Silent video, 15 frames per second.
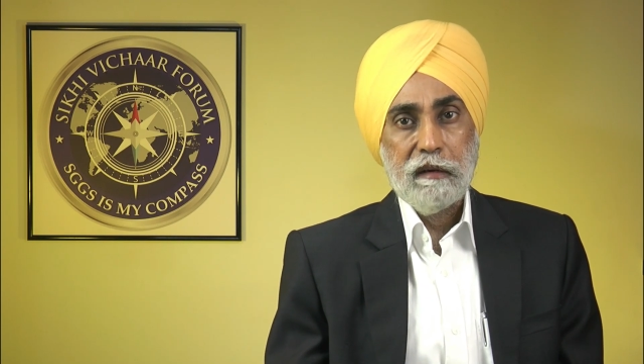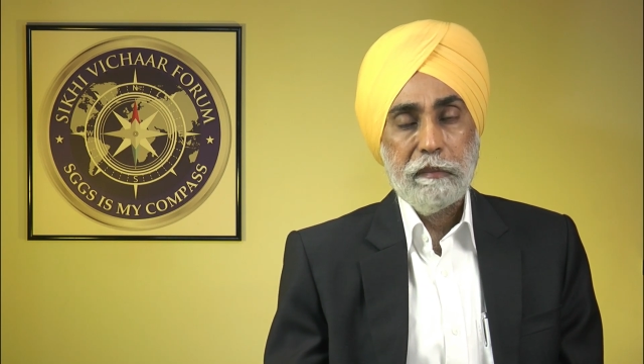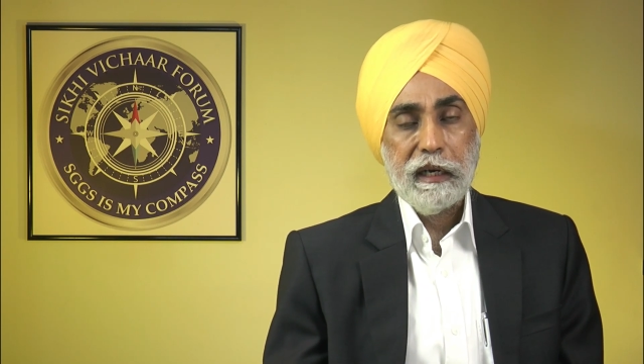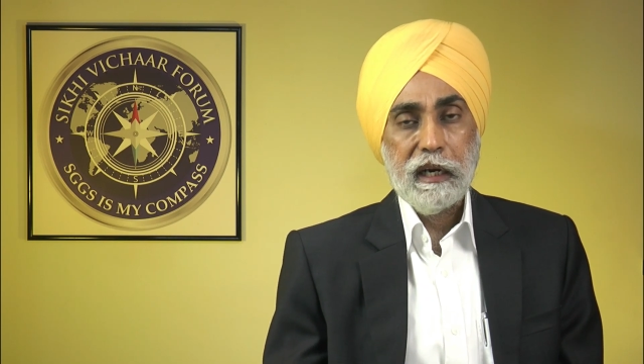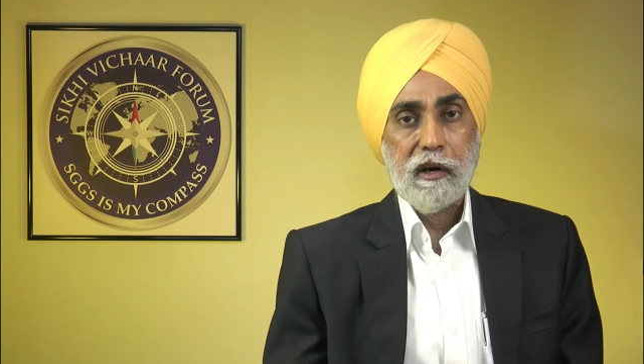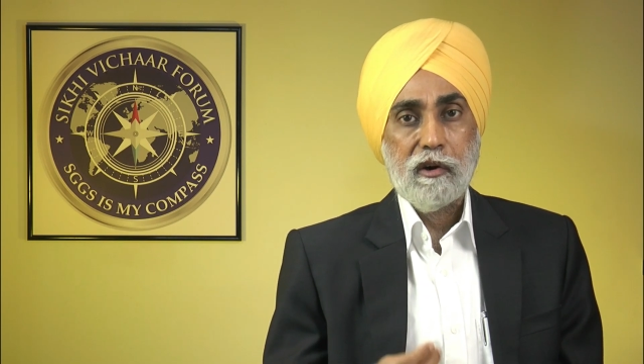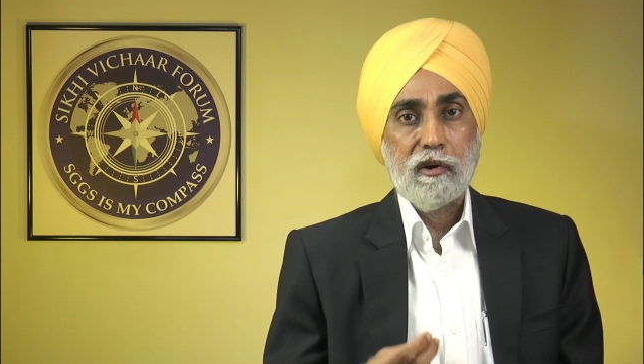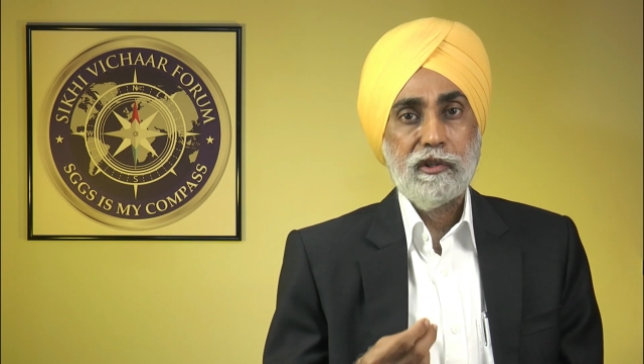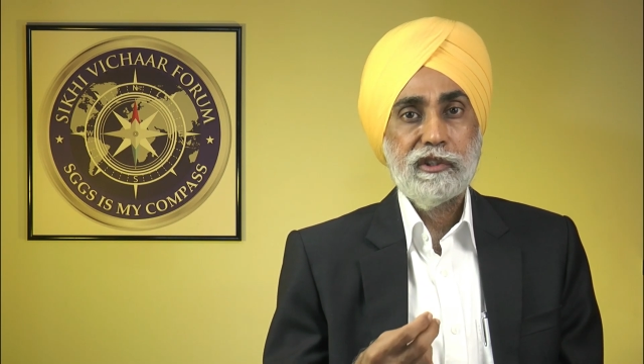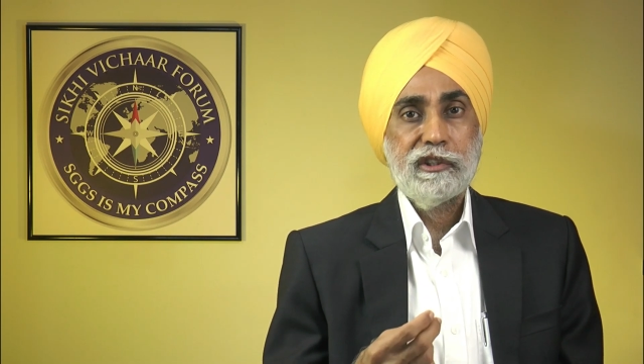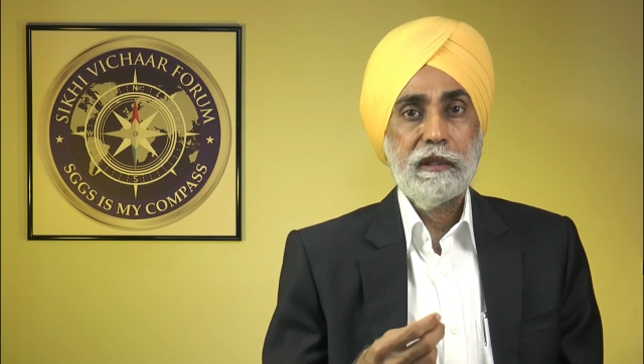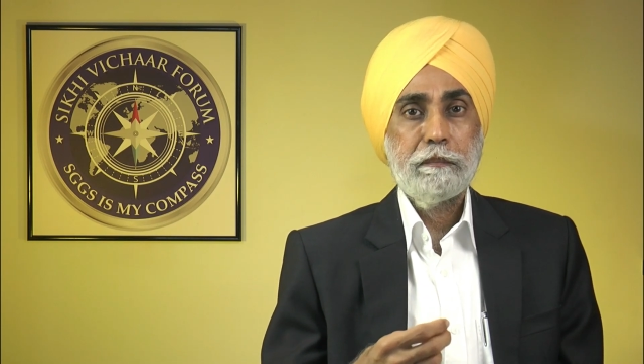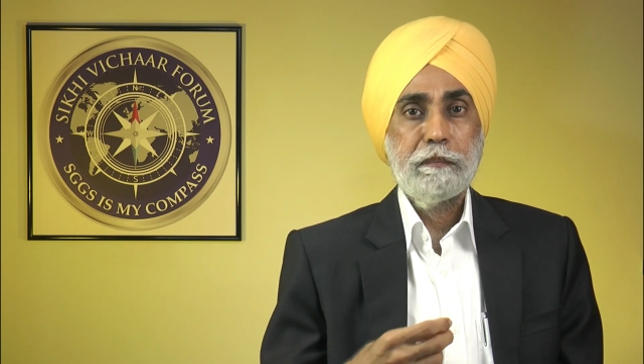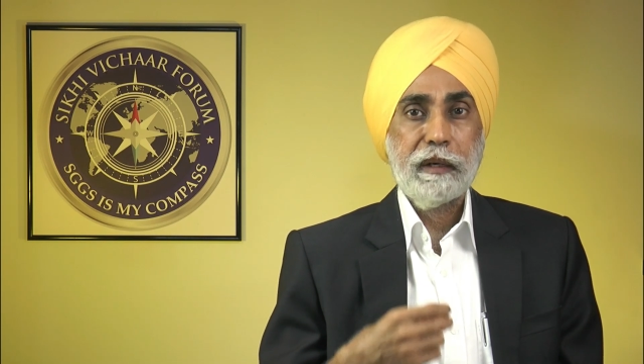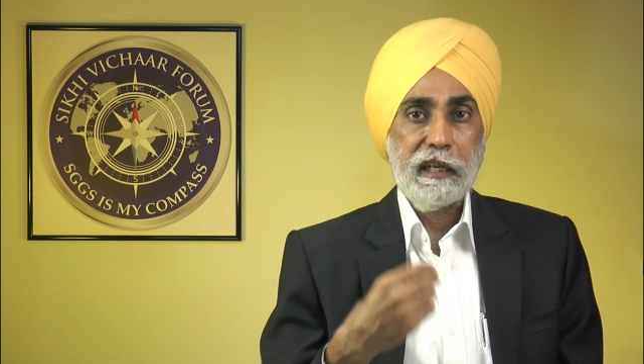Because
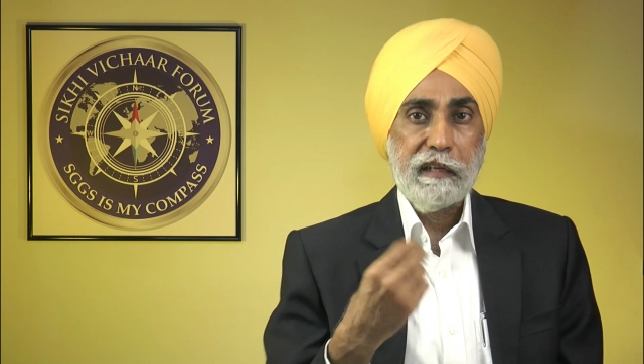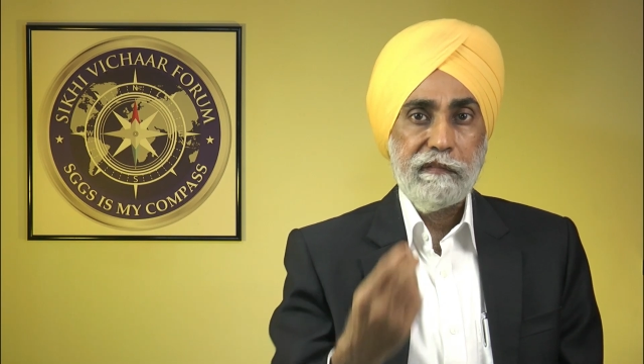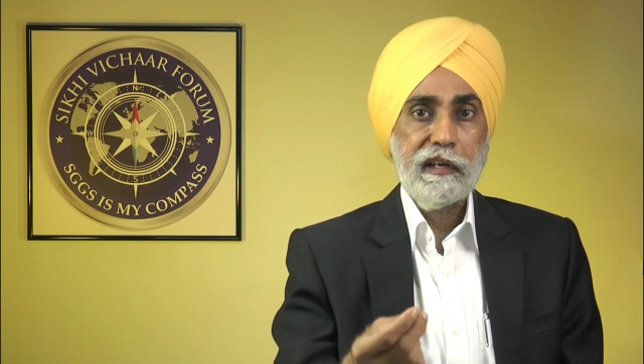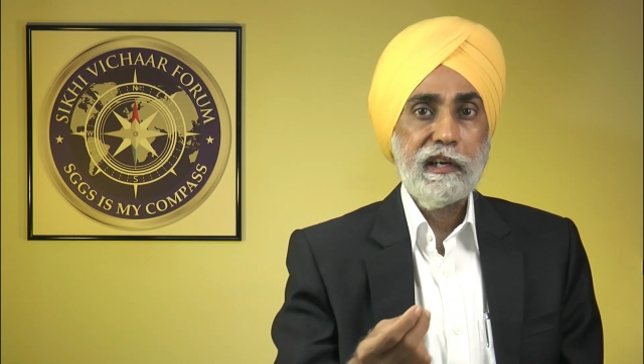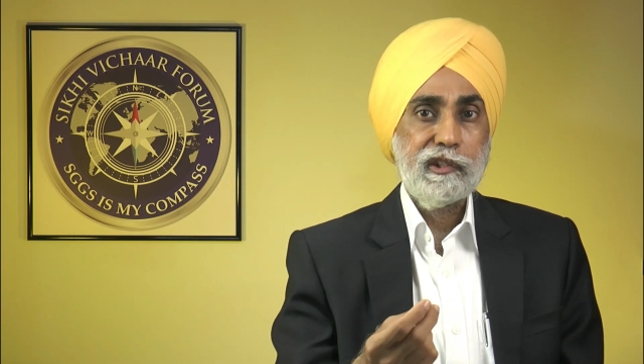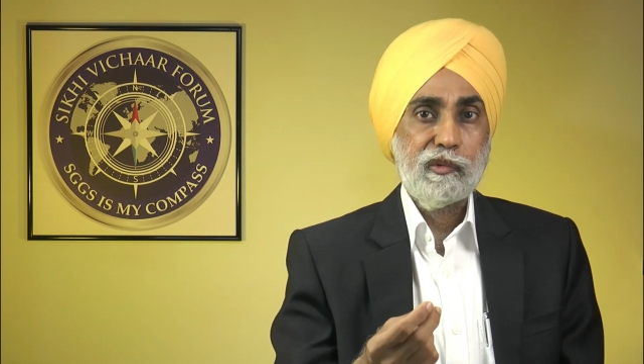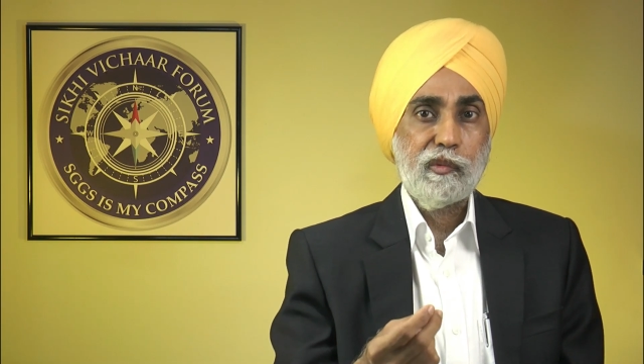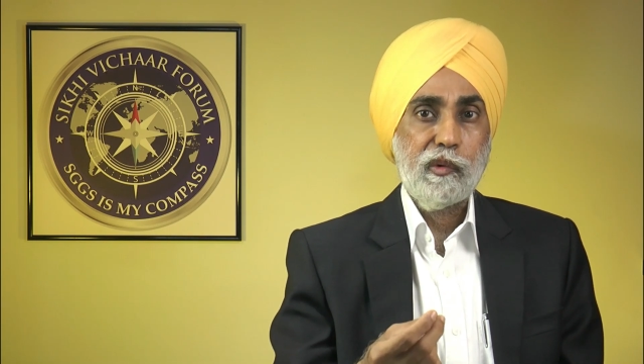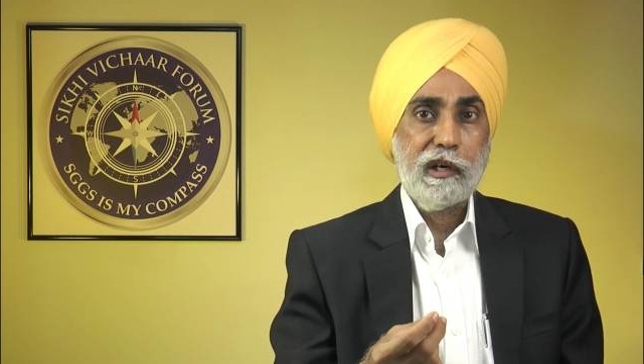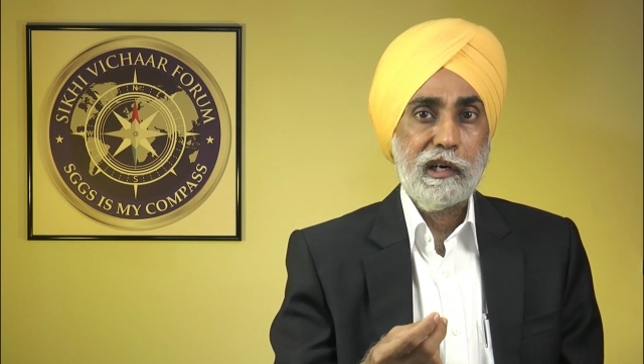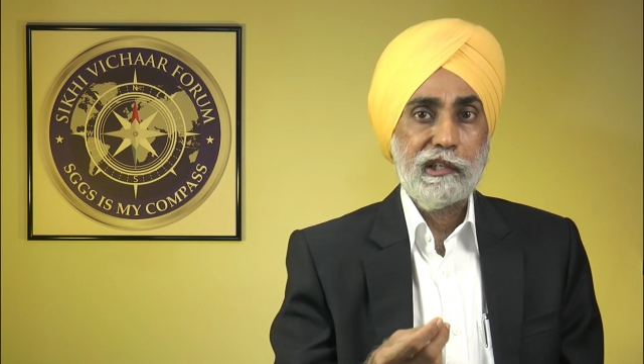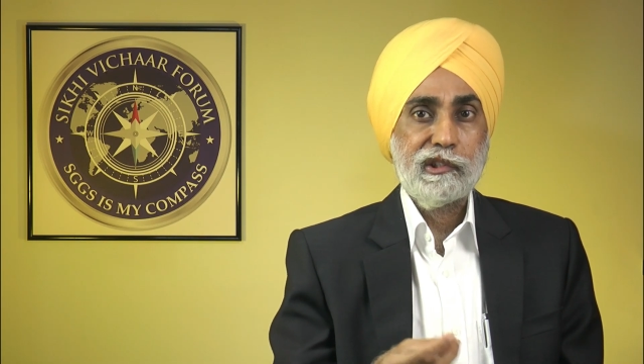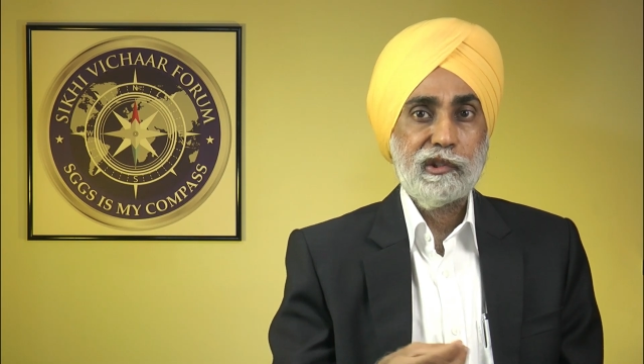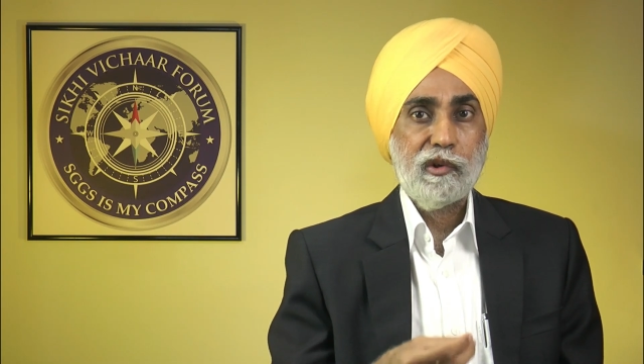the previous verse